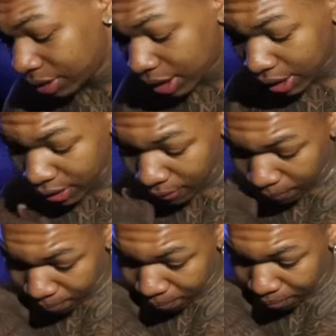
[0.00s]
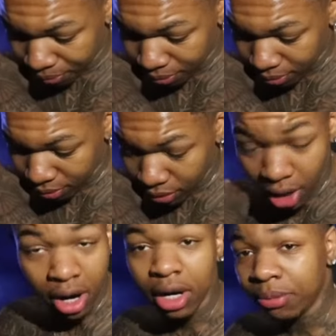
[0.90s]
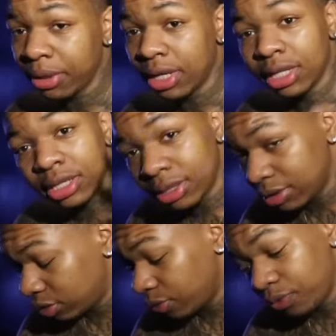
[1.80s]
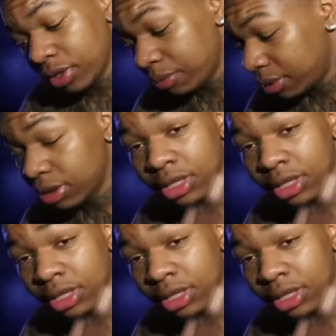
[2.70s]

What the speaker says: Like, alright, man, you feel me?